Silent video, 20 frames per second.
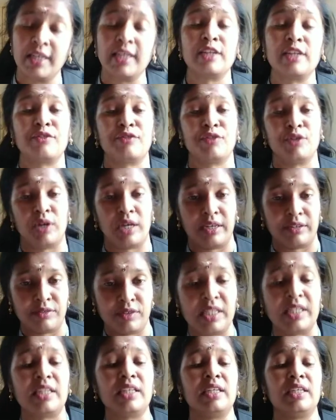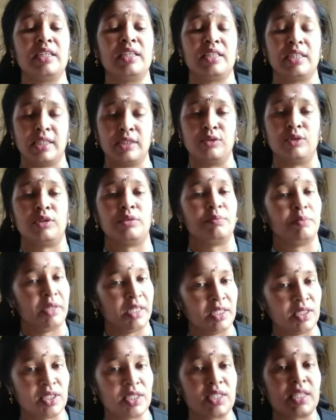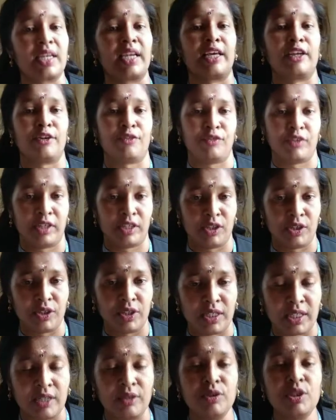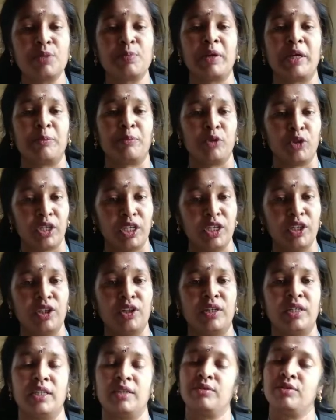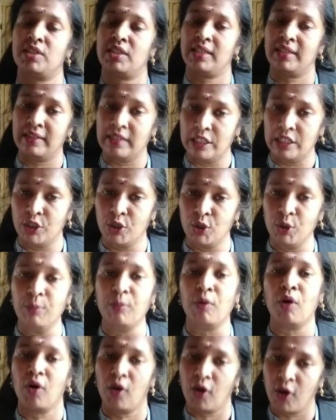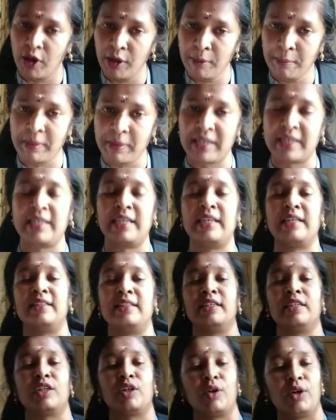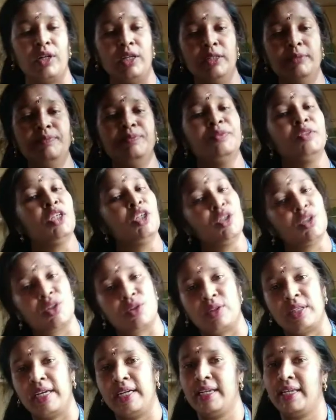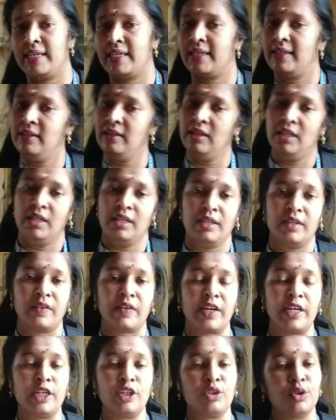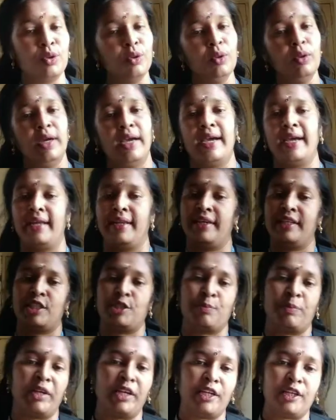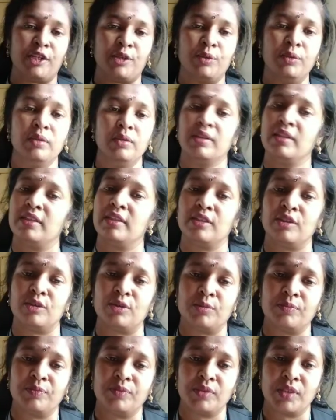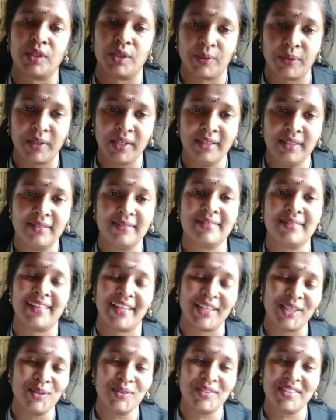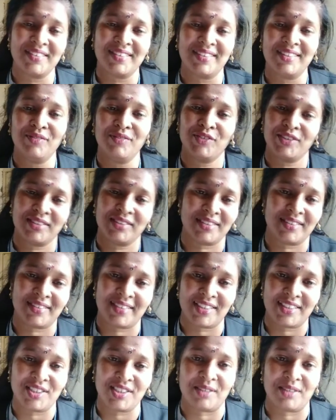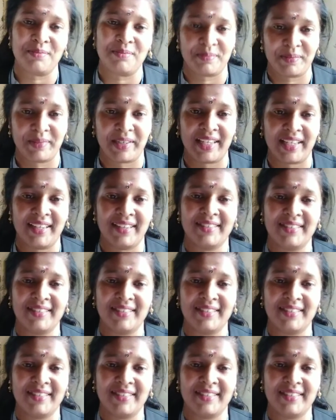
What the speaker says: And if you have any doubt, please clarify your doubts by putting your doubts in the group or make another column so that I can read through and explain you in the group. Okay. Thank you, children, for this session. Bye.